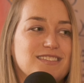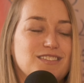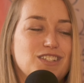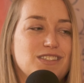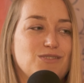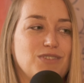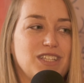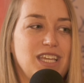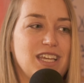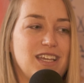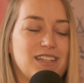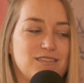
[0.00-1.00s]
just
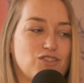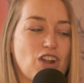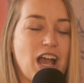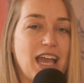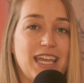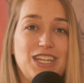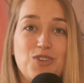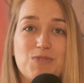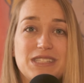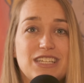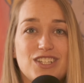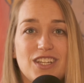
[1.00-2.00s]
really try new
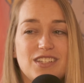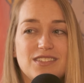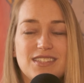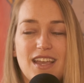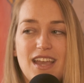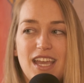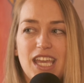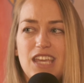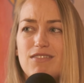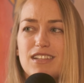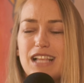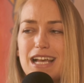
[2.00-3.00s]
positions.
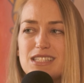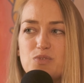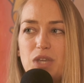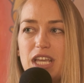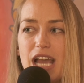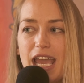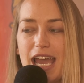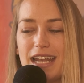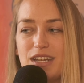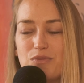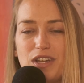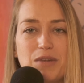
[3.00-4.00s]
Even last week, I
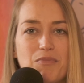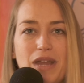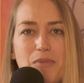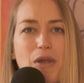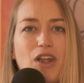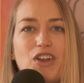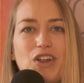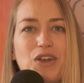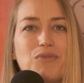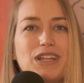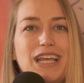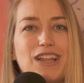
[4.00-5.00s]
hadn't ridden my partner in a
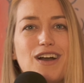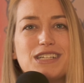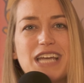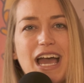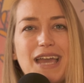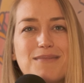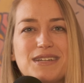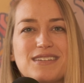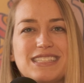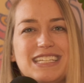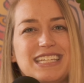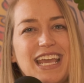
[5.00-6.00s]
really long time. And I
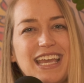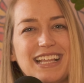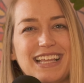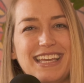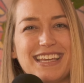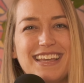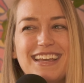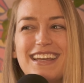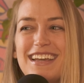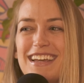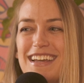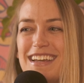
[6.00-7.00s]
was like, dang, like
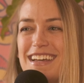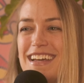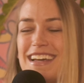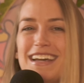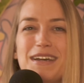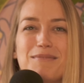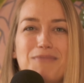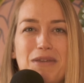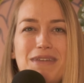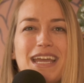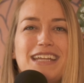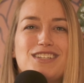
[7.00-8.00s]

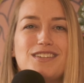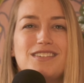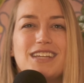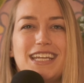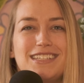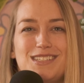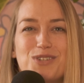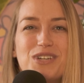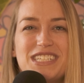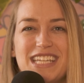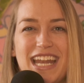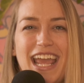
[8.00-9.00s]
maybe I should like do
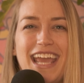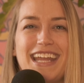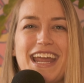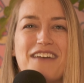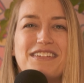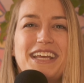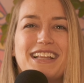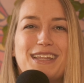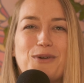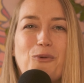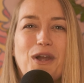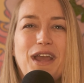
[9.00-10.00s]
it today and have like a
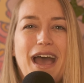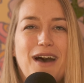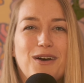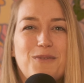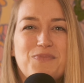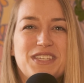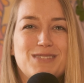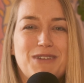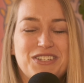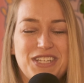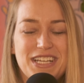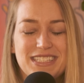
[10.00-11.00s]
little workout,
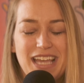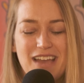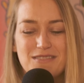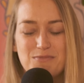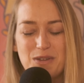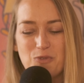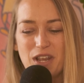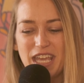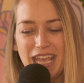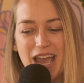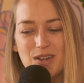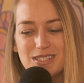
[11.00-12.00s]
especially because I haven't been
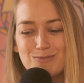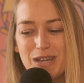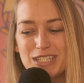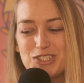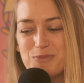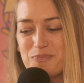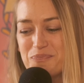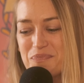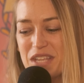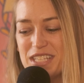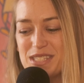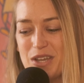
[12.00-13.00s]
working out as much.
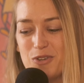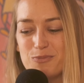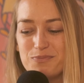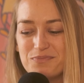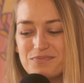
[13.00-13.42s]
And so